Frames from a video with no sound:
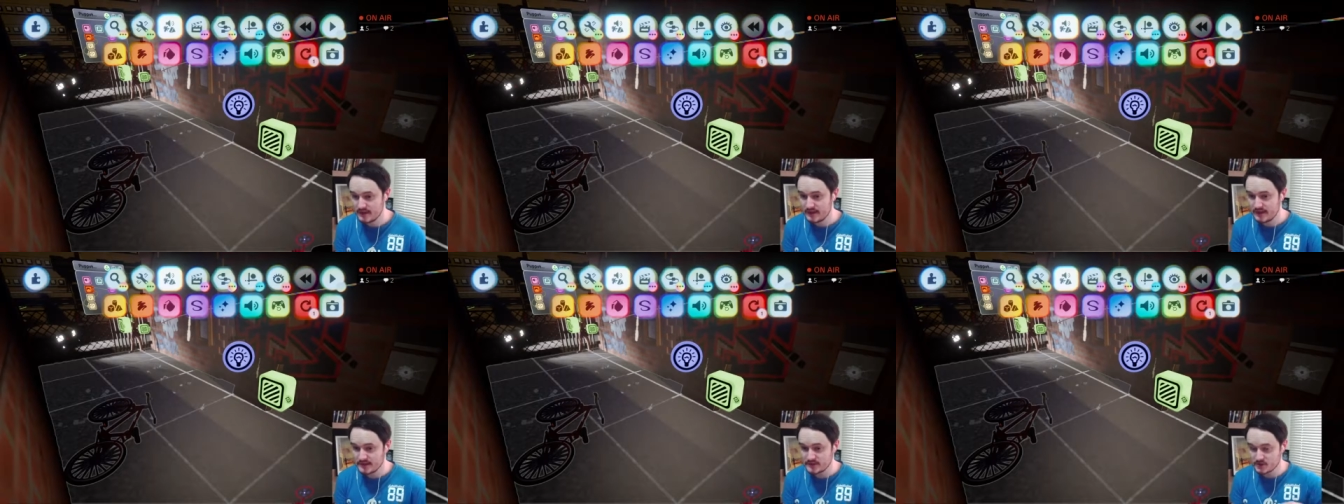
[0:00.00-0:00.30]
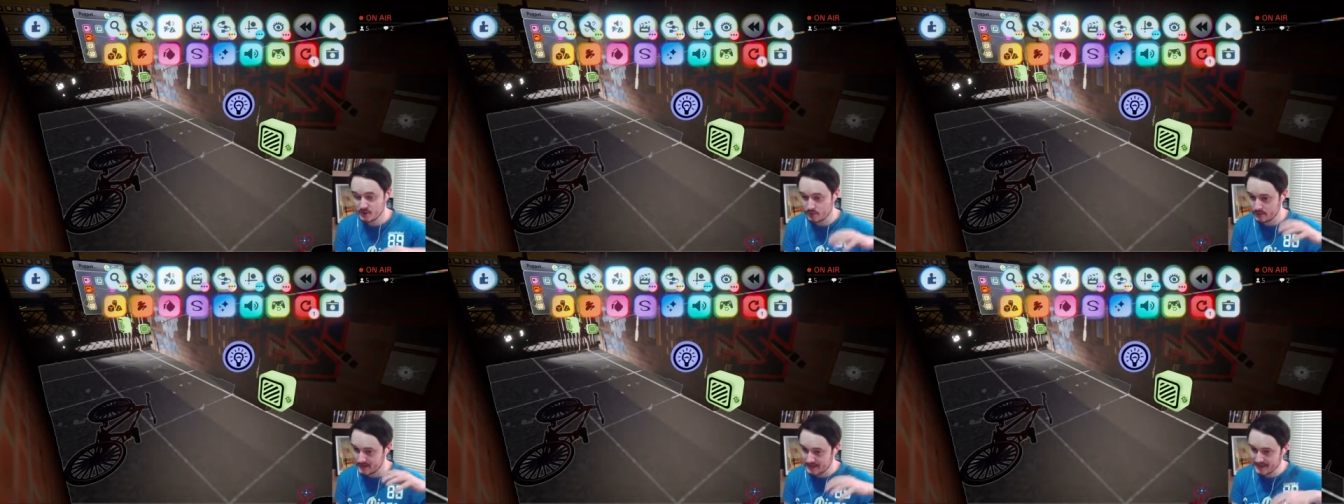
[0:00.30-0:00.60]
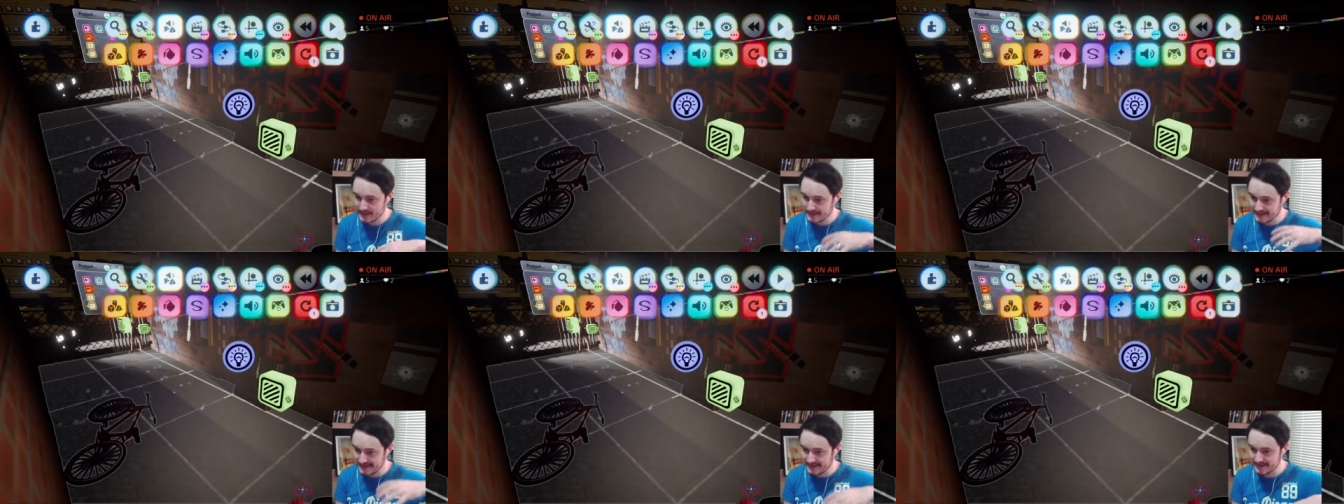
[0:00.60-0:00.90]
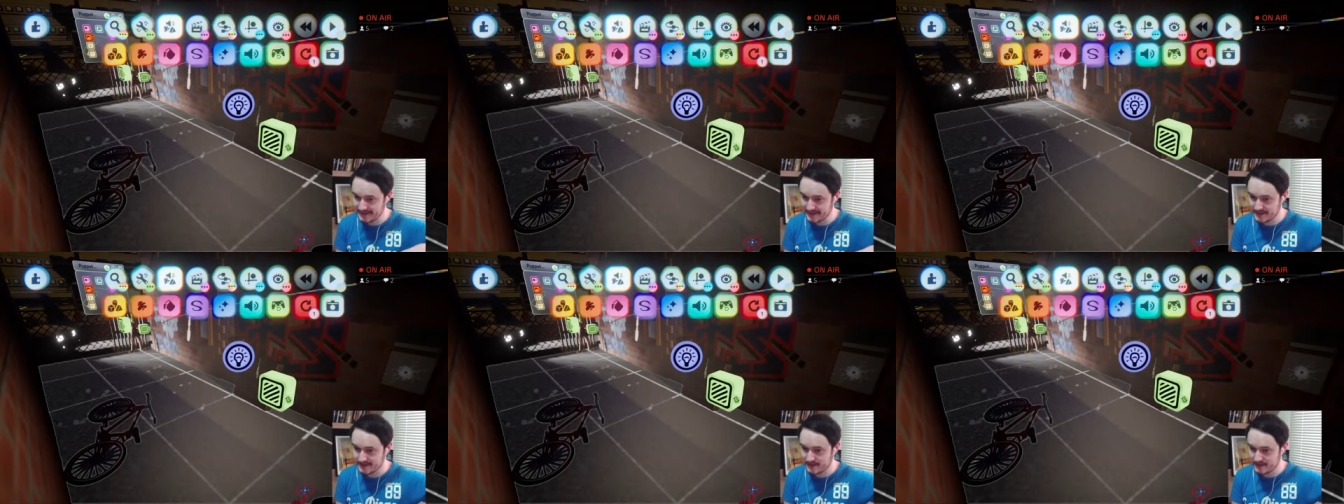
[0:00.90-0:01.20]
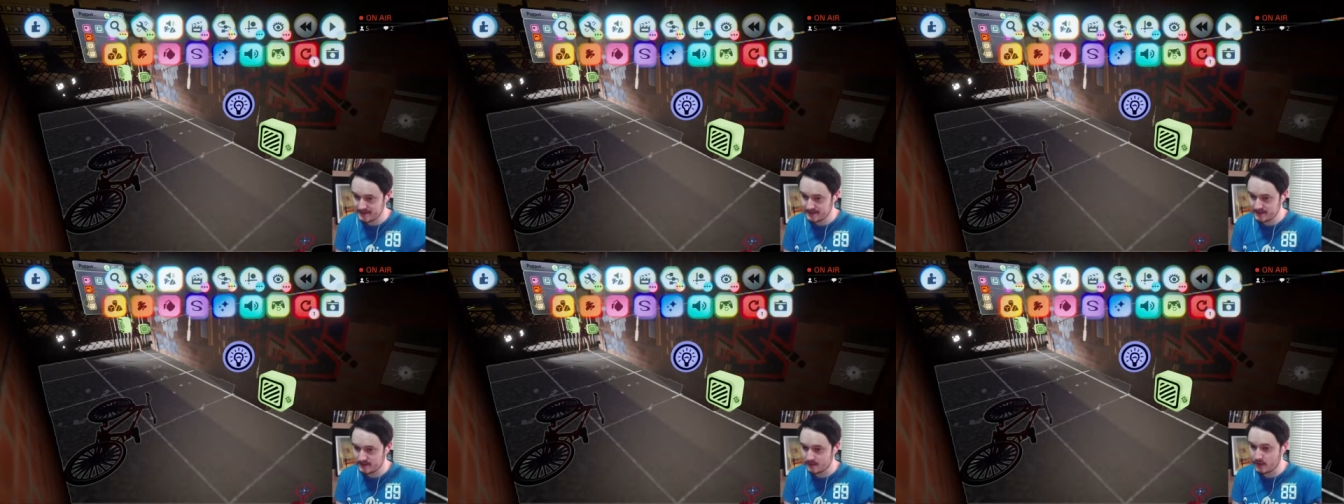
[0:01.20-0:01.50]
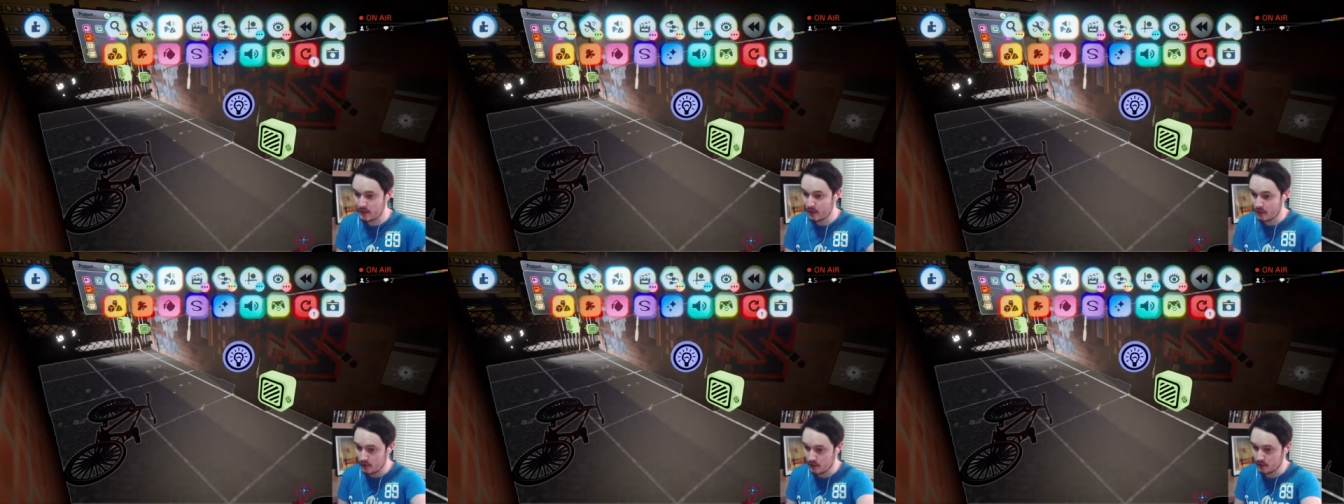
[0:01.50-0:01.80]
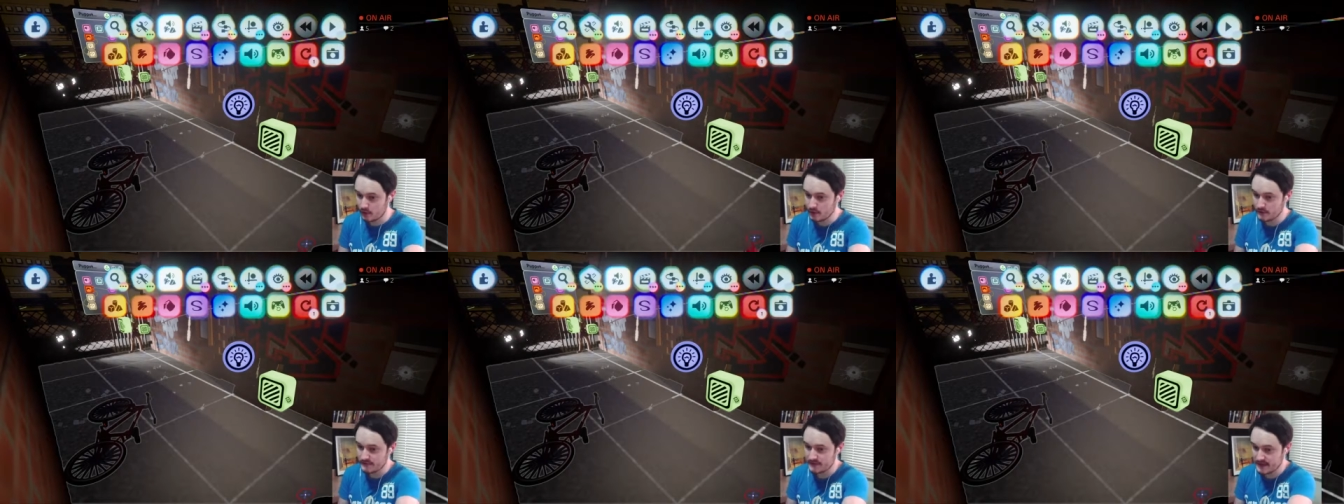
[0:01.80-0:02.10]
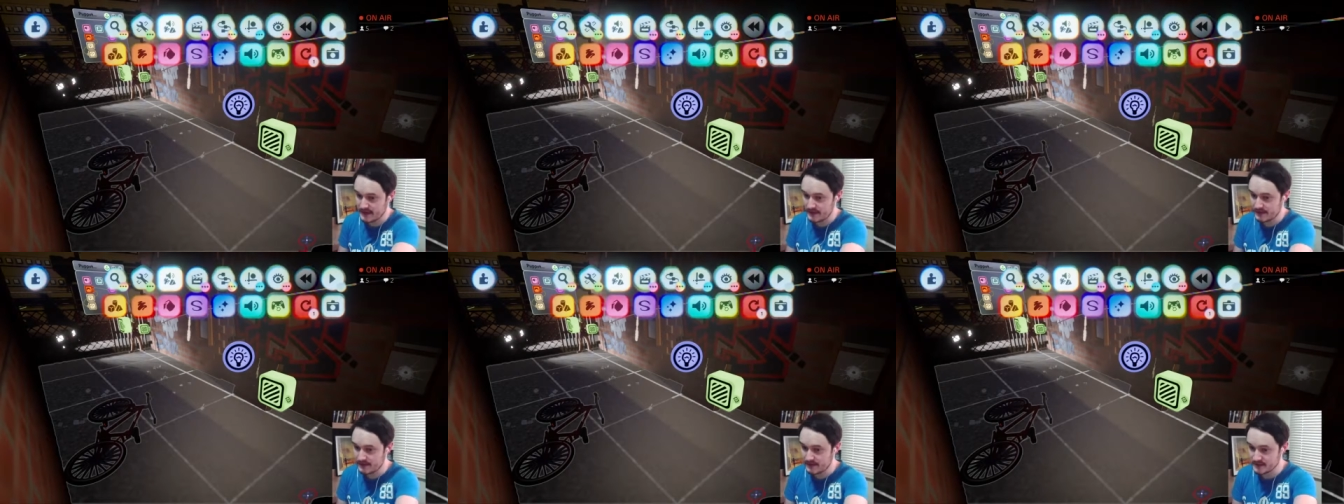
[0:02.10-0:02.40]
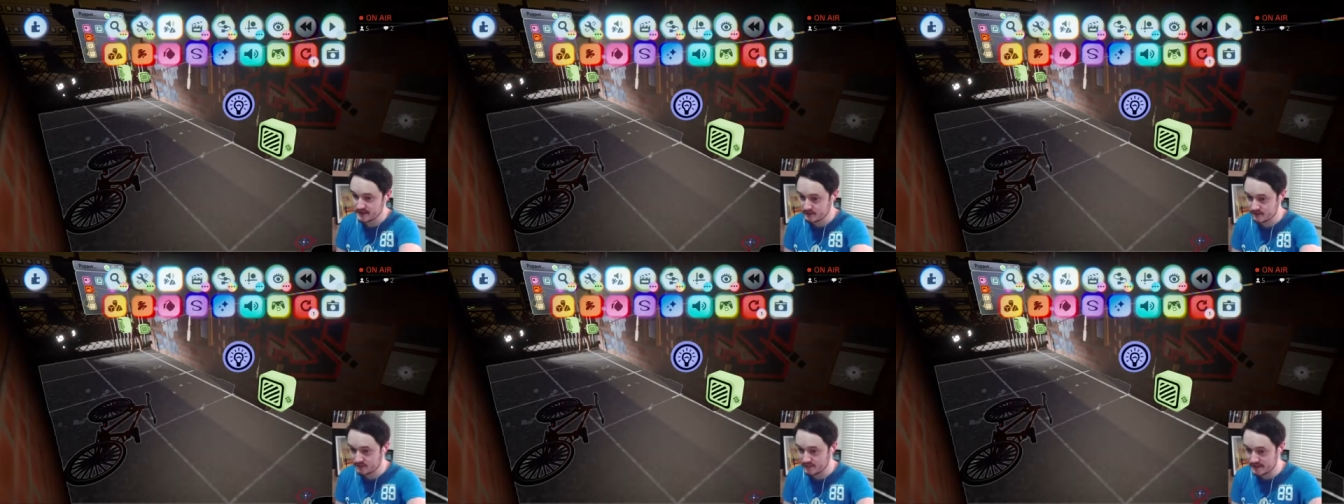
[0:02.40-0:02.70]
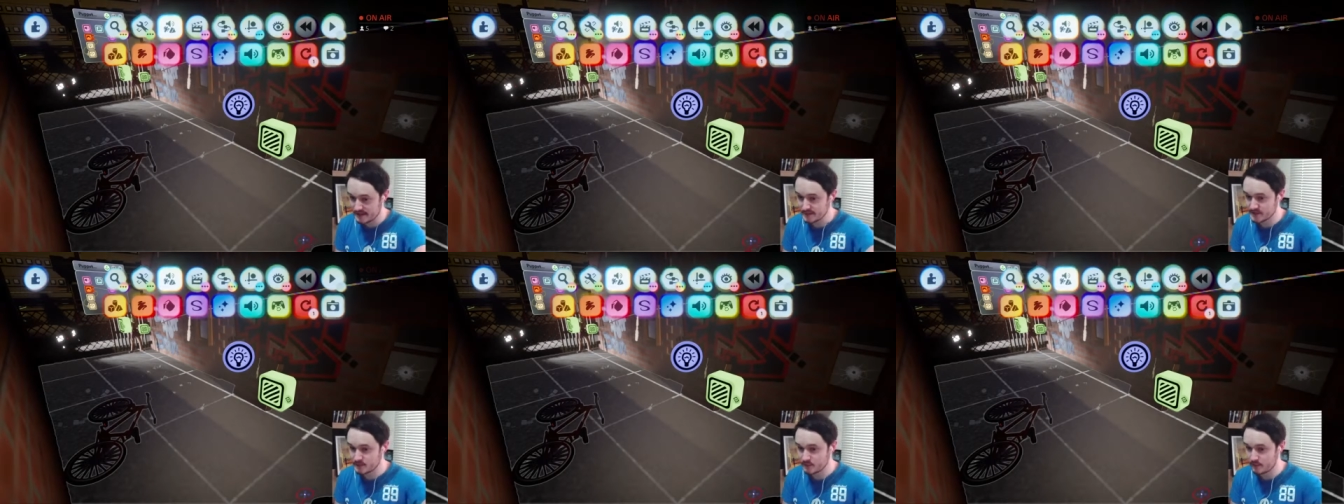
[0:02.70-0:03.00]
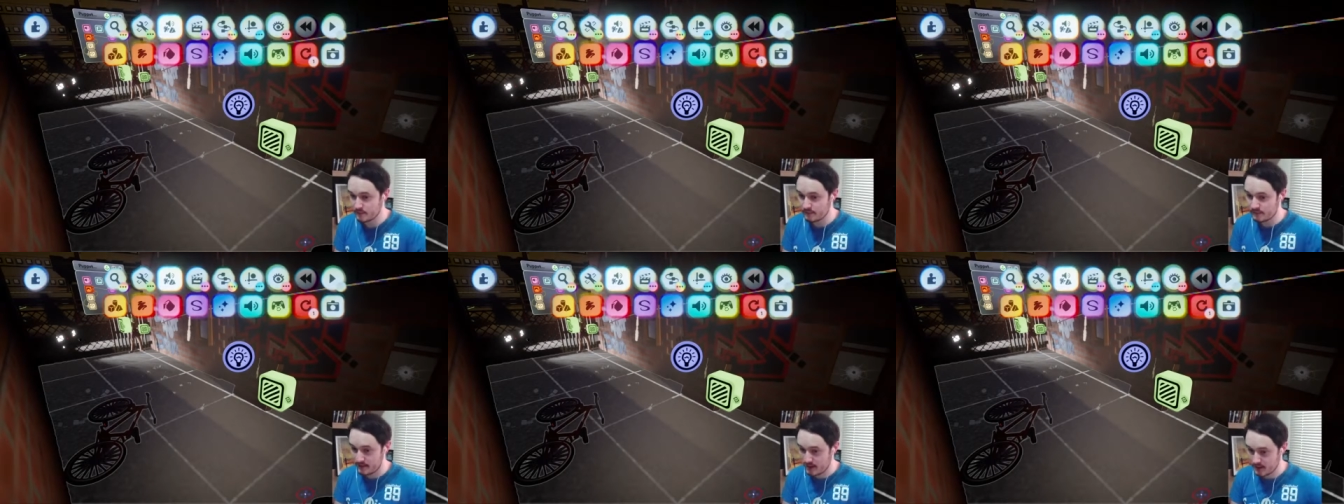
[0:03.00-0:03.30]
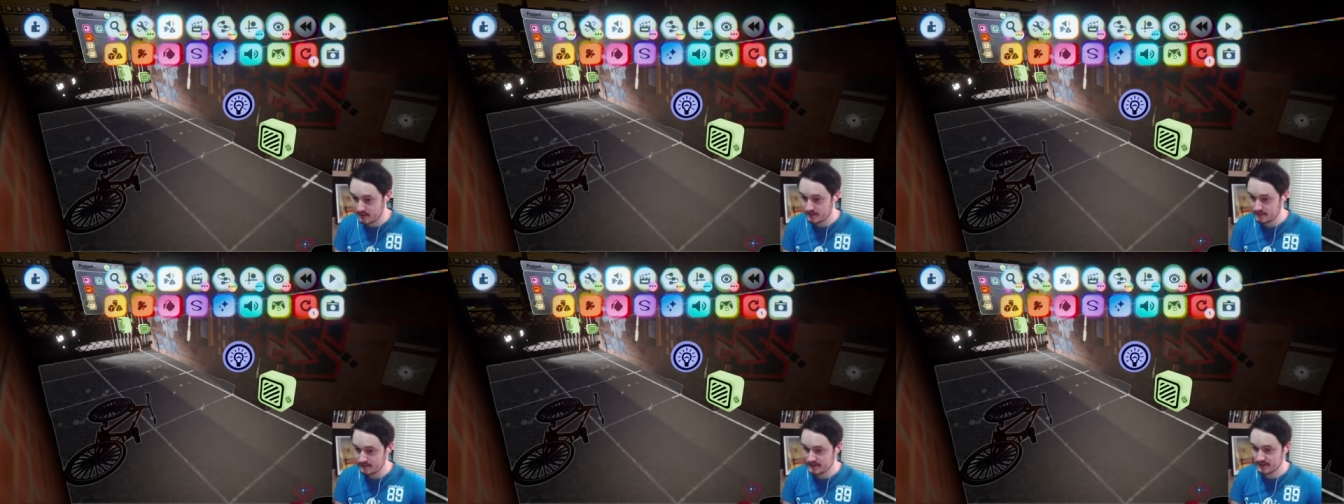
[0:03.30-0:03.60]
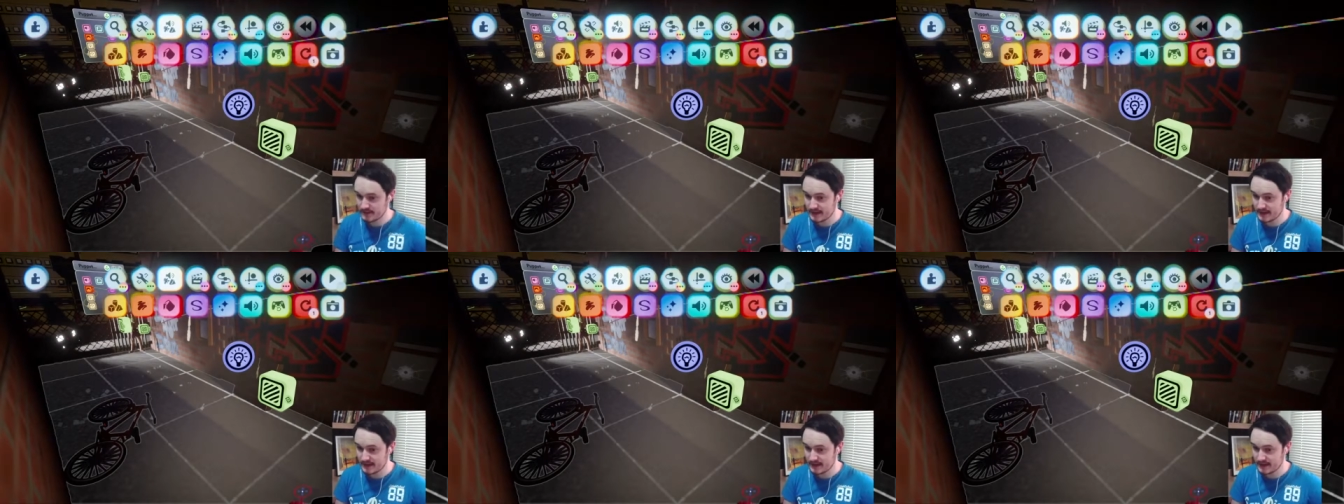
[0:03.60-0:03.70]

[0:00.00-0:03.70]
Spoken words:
so we can link all of the areas we've made so far.